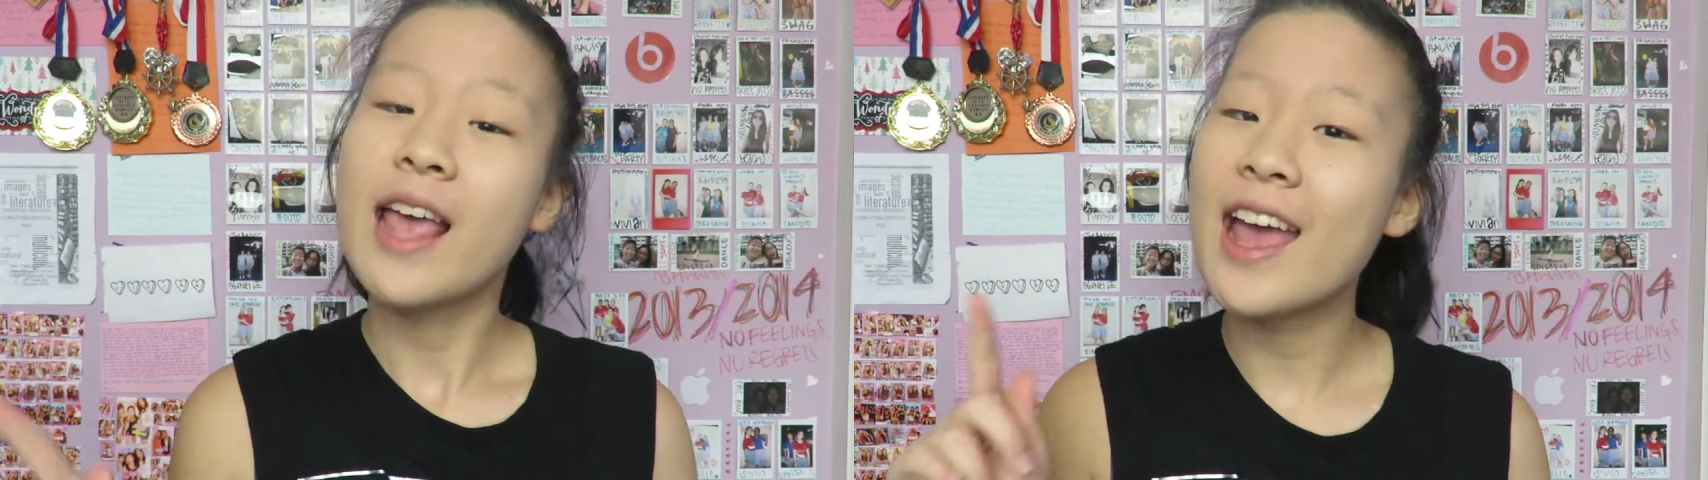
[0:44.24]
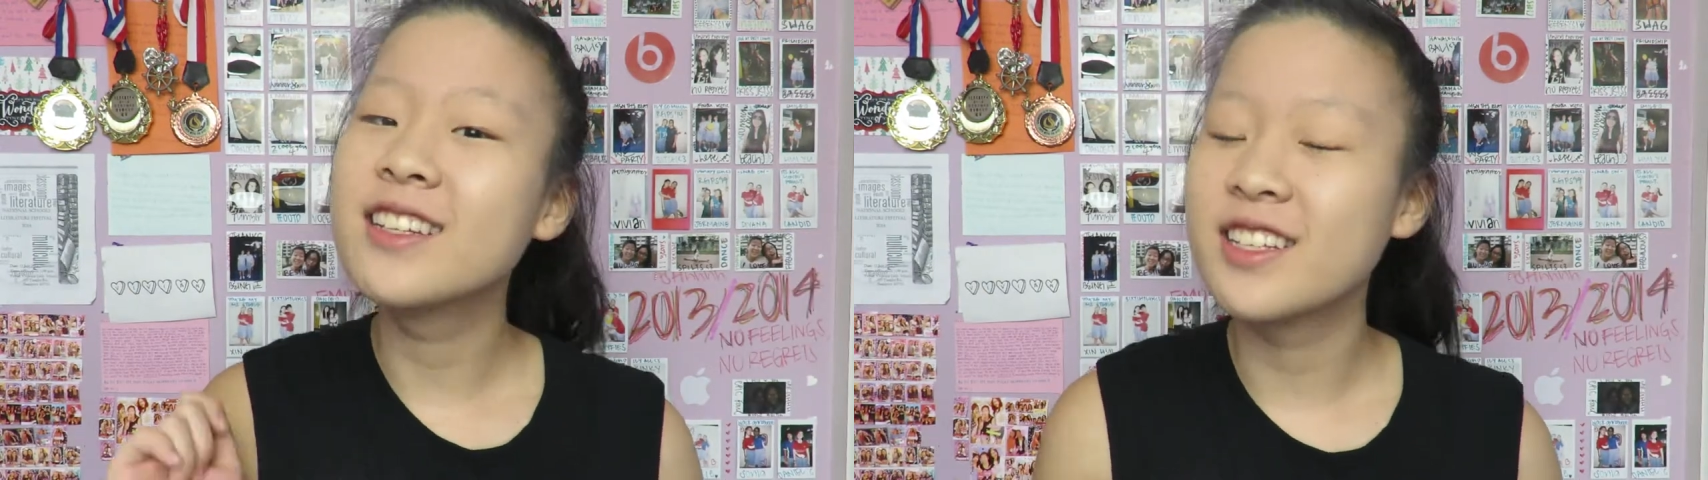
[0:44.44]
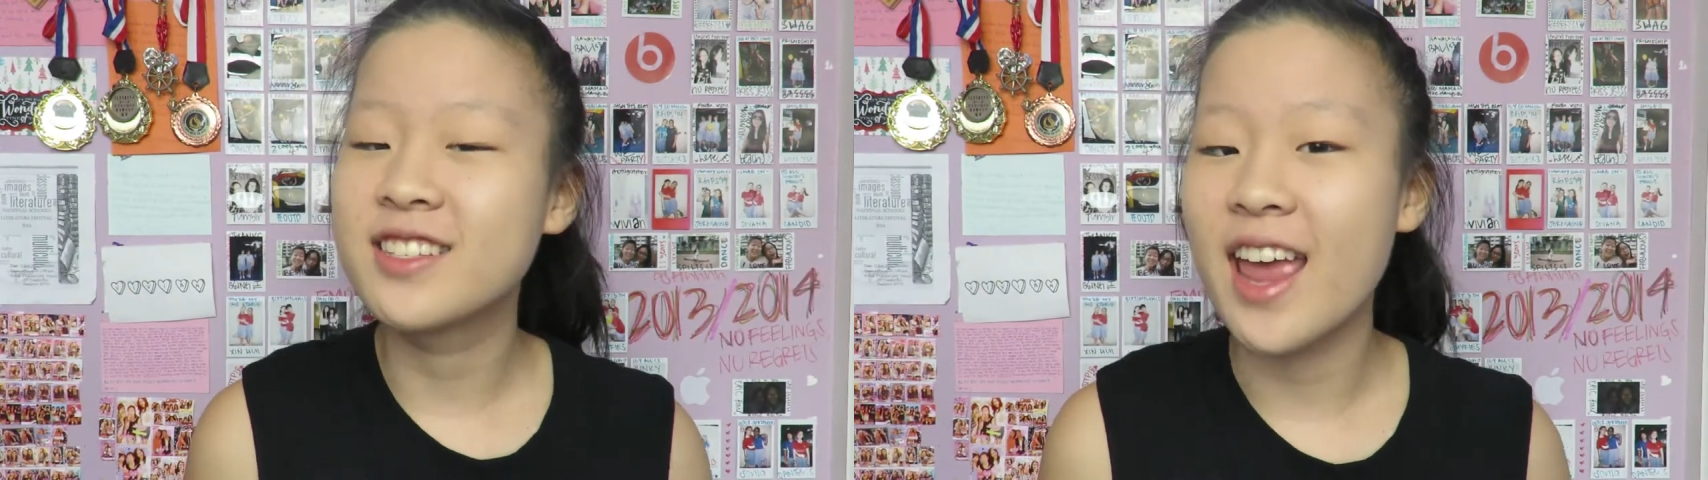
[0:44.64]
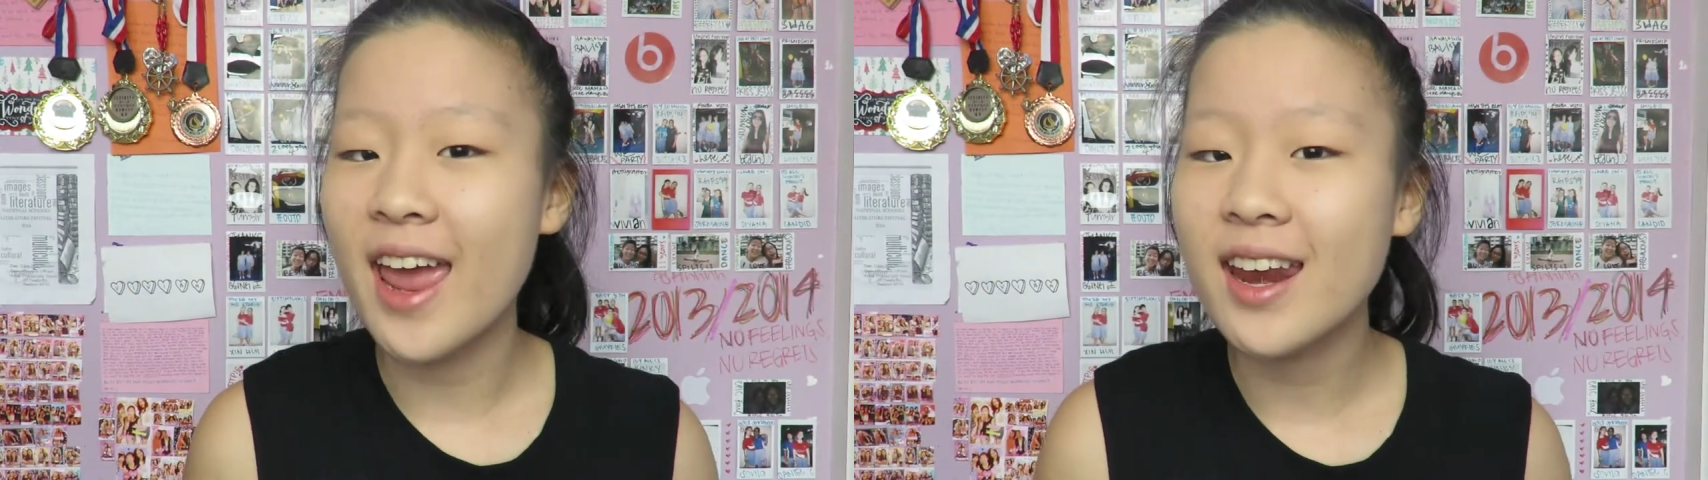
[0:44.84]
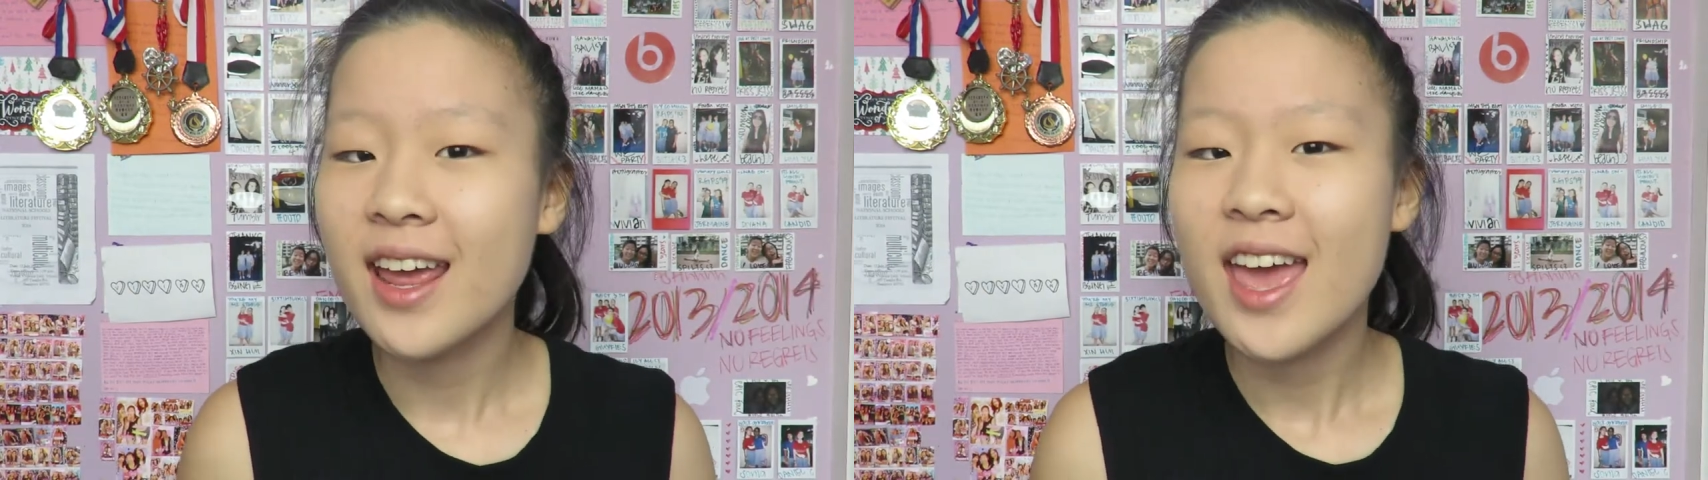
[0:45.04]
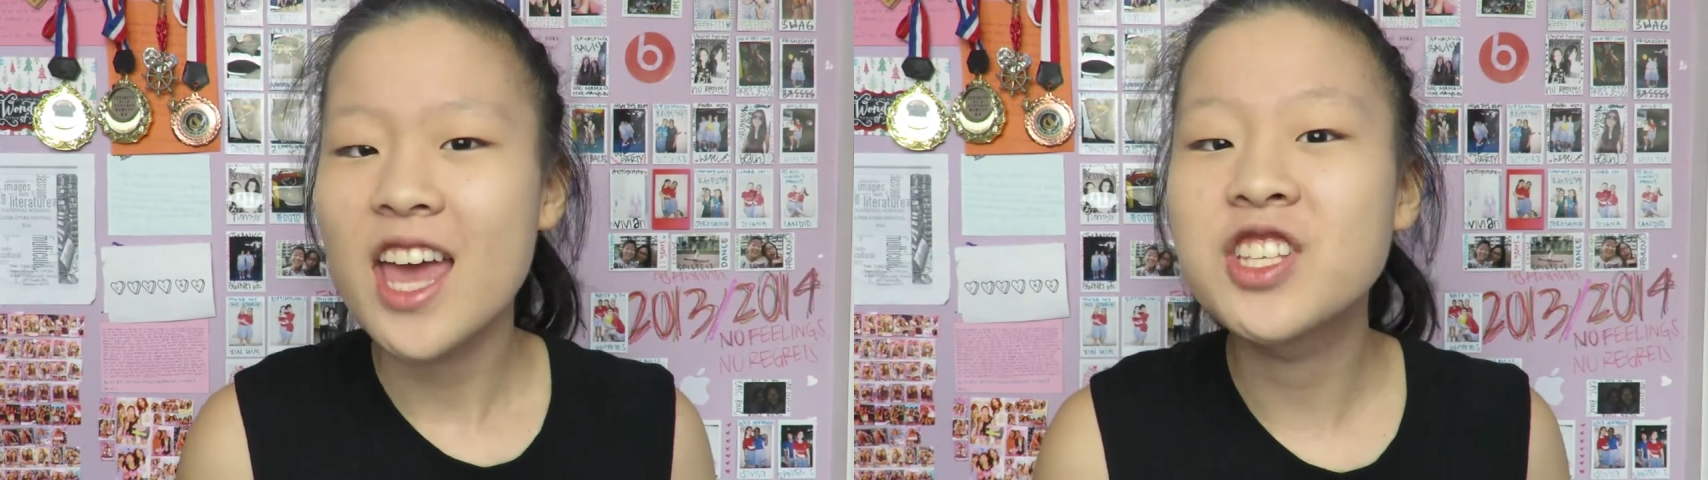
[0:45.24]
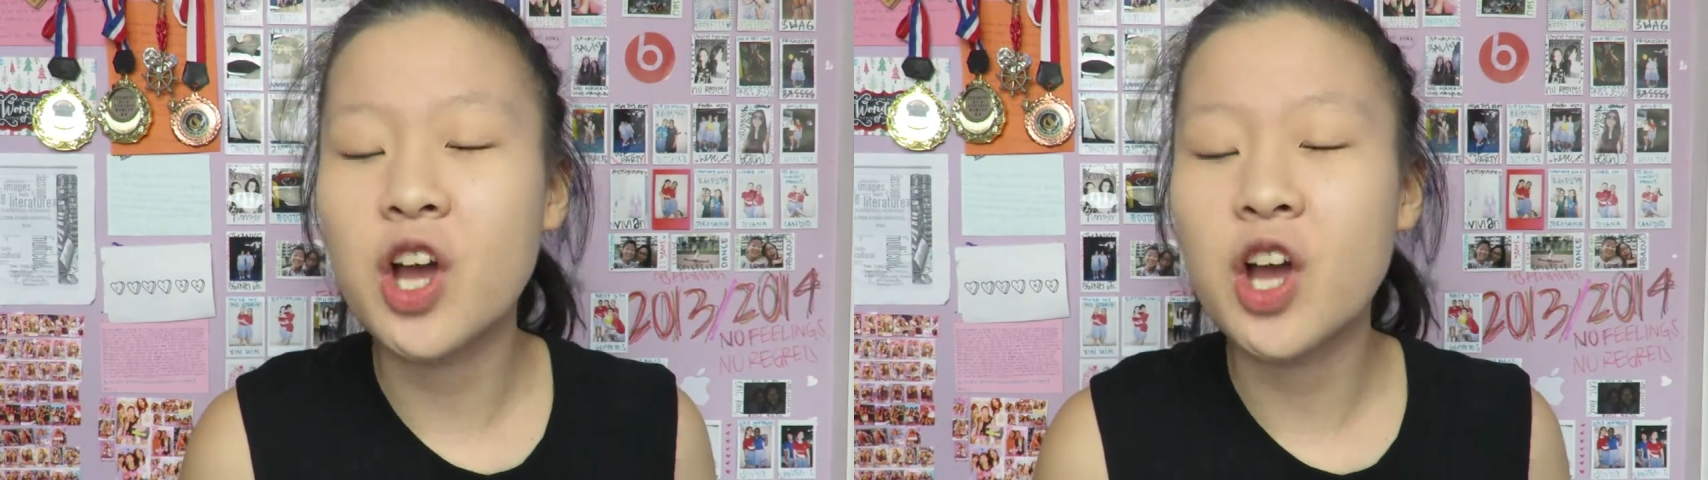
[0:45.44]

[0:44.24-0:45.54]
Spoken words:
And this date, it's